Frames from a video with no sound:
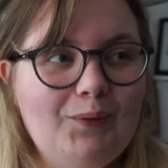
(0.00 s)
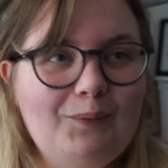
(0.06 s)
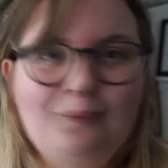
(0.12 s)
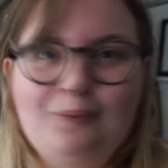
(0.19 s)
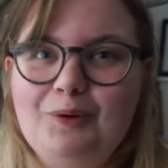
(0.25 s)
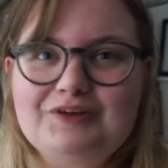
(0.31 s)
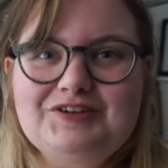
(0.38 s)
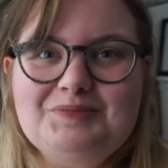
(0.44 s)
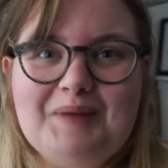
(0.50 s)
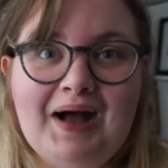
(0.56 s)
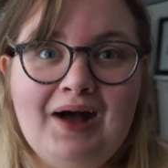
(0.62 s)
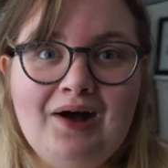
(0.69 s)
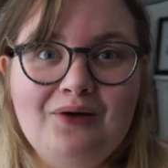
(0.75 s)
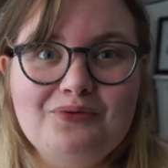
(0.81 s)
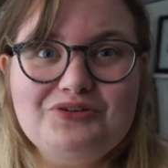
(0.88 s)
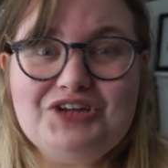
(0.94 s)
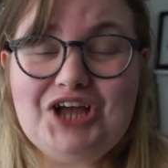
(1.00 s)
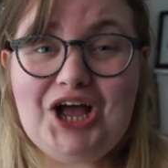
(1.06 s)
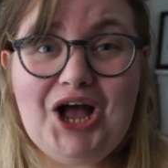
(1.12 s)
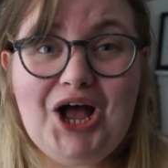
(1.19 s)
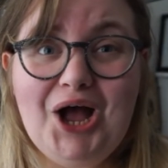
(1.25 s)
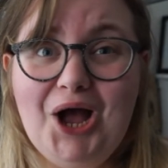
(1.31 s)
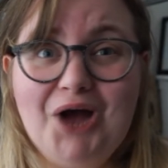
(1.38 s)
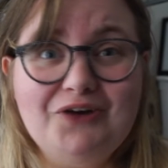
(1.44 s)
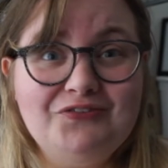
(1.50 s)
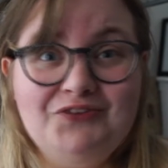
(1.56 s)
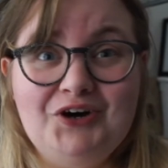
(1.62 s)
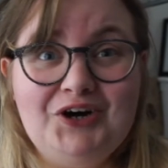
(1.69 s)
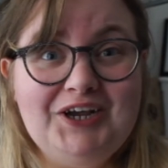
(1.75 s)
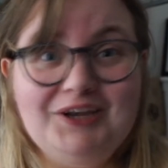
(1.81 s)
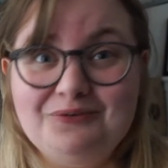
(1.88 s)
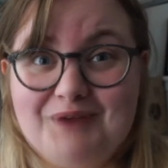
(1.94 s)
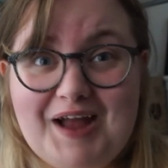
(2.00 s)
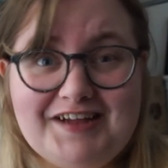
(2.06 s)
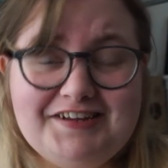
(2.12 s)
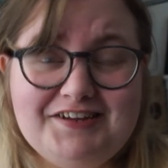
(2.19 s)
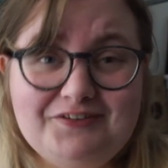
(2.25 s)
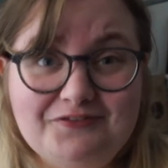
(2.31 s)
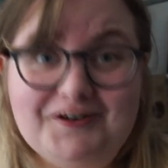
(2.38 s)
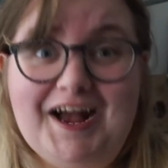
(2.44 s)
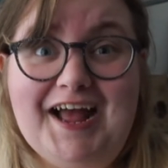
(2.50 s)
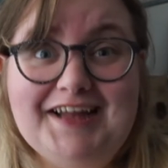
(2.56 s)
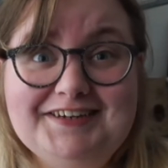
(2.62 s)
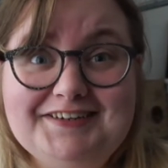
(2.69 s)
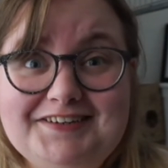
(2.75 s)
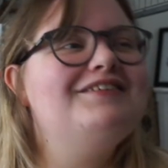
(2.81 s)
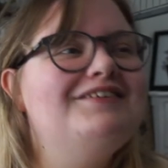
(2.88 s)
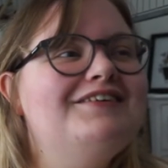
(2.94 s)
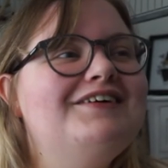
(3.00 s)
What about a fucking ratty friend?